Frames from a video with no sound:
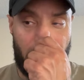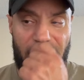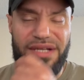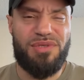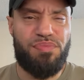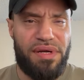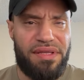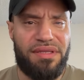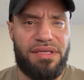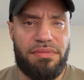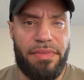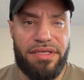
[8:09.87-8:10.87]
I just pray that
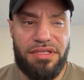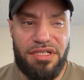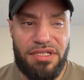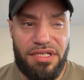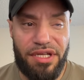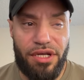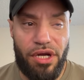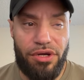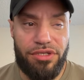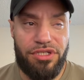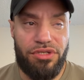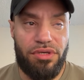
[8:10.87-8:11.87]
this message has
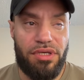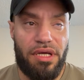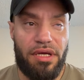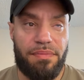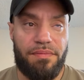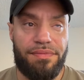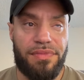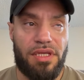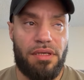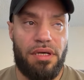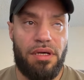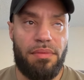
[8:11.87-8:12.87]
encouraged you today.
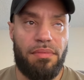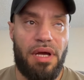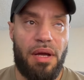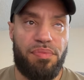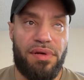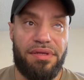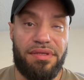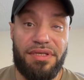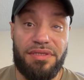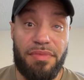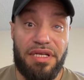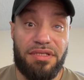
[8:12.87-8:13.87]
Um, I pray that
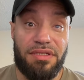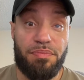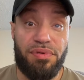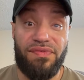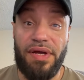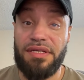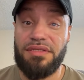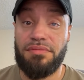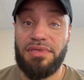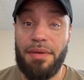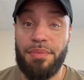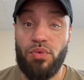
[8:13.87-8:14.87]
this message provides some
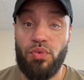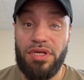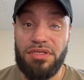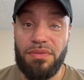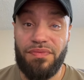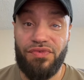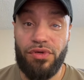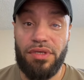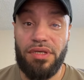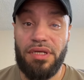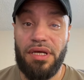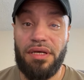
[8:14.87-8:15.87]
type of wisdom for you
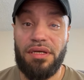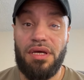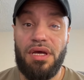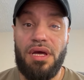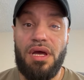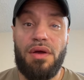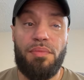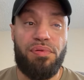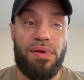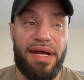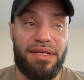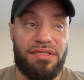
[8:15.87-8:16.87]
today.
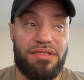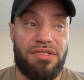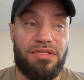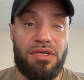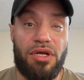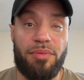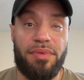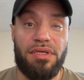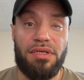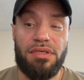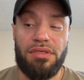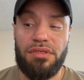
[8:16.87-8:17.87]
Practice discernment.
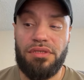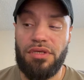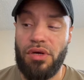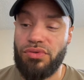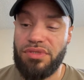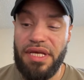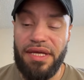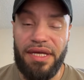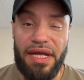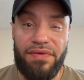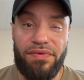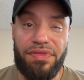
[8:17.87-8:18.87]
Don't take
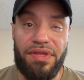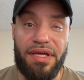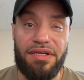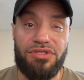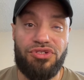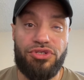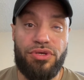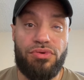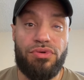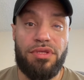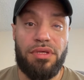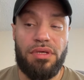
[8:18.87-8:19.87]
everything as
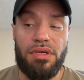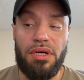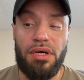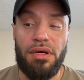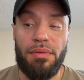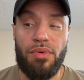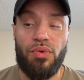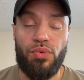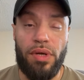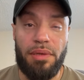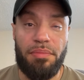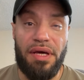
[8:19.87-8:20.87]
truth. Um,
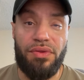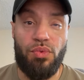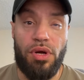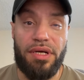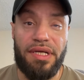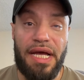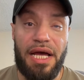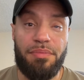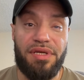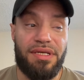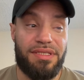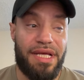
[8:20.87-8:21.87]
run it by the word of God,
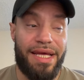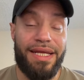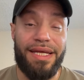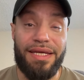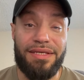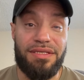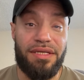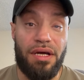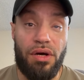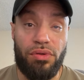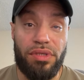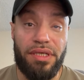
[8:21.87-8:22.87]
because that is the
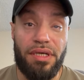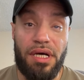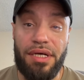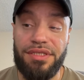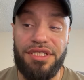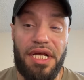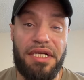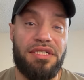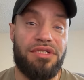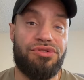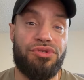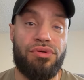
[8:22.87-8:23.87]
only
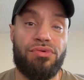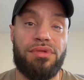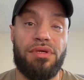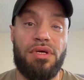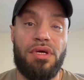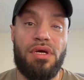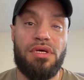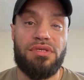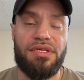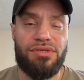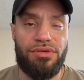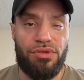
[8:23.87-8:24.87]
unchanging truth. So
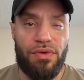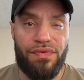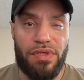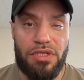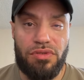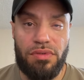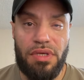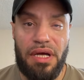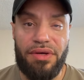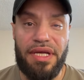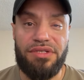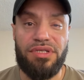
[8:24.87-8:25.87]
that's going to do it for this one.
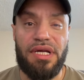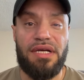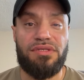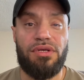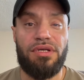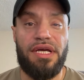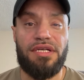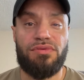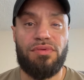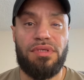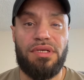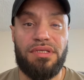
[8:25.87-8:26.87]
I'll catch you guys on the next
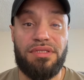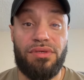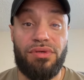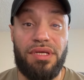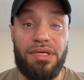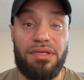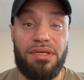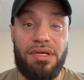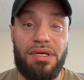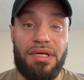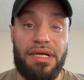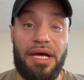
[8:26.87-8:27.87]
one. Until then,
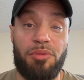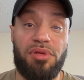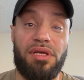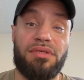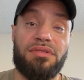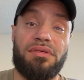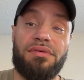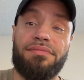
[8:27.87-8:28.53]
God bless.